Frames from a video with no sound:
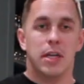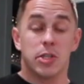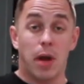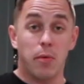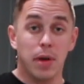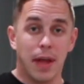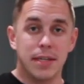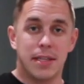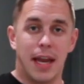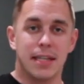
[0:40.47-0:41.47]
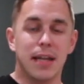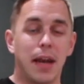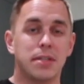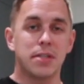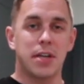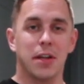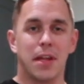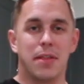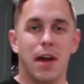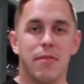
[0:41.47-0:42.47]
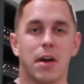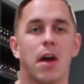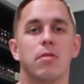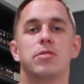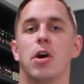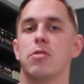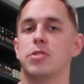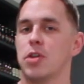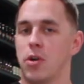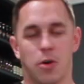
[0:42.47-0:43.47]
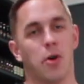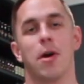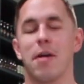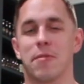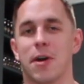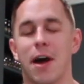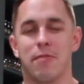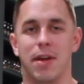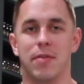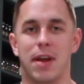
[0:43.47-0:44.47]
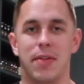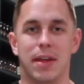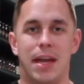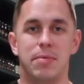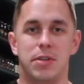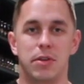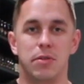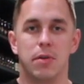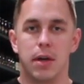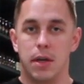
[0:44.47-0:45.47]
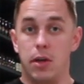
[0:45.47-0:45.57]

So I realized that it's not necessarily the avocado toast or going out for coffee every day that keeps you,